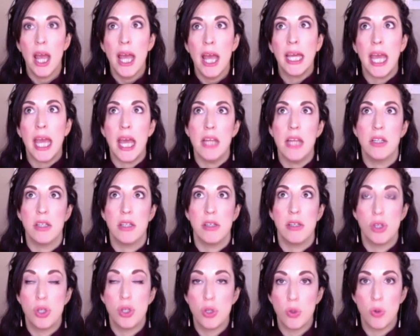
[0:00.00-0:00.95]
can
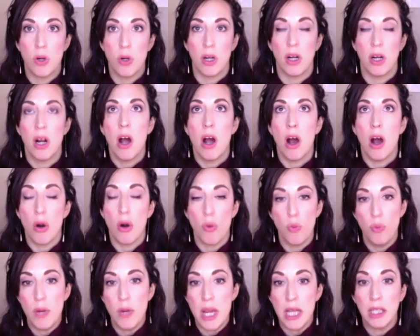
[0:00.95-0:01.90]
distort our
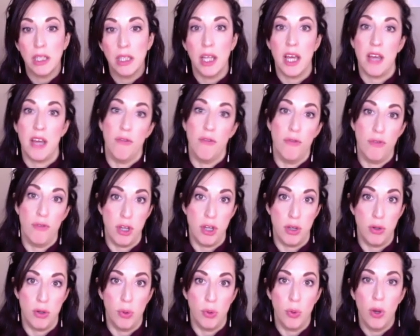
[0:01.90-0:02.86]
real life
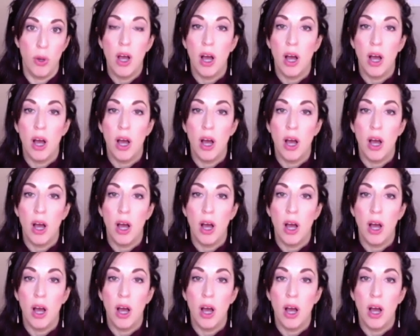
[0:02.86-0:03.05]
view